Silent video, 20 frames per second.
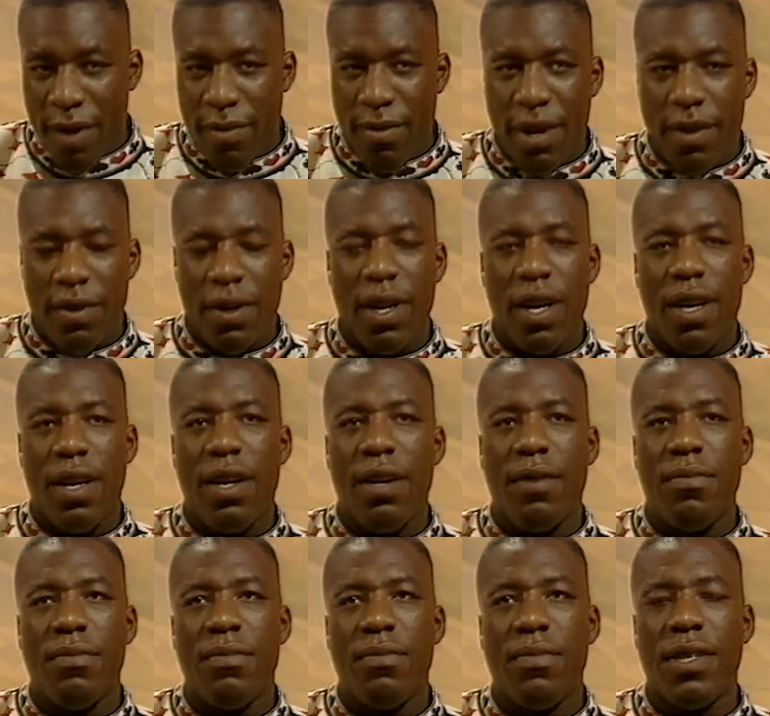Well,
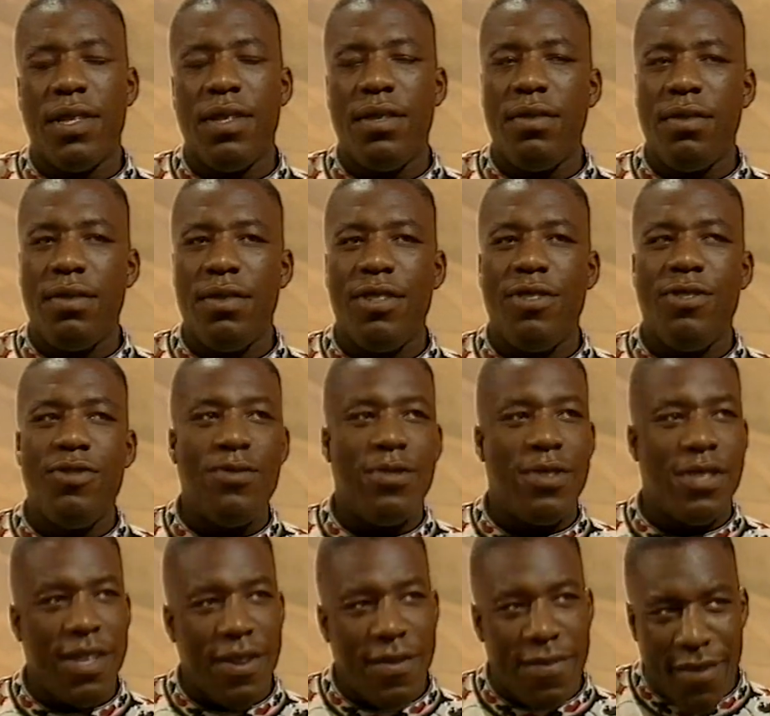um, you,
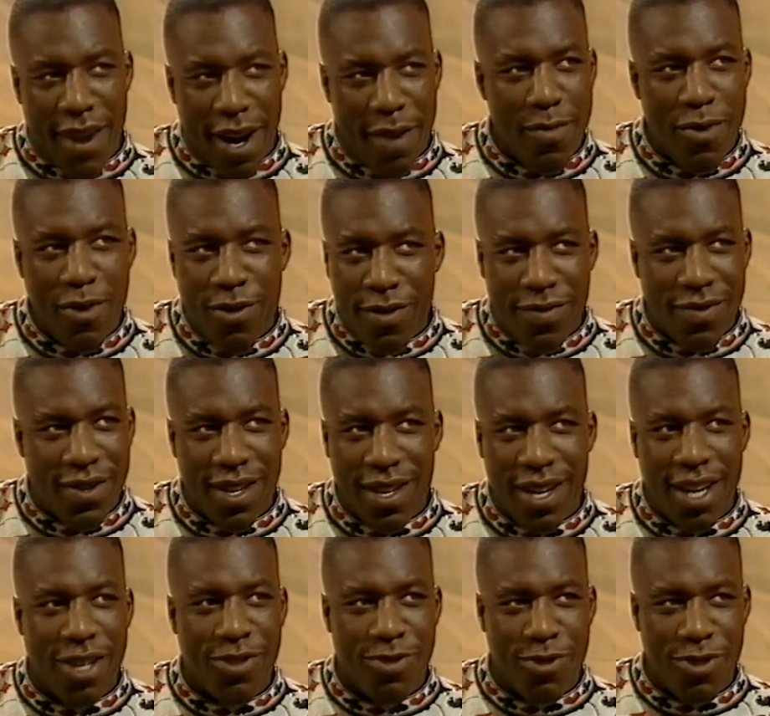you see Frank more often than I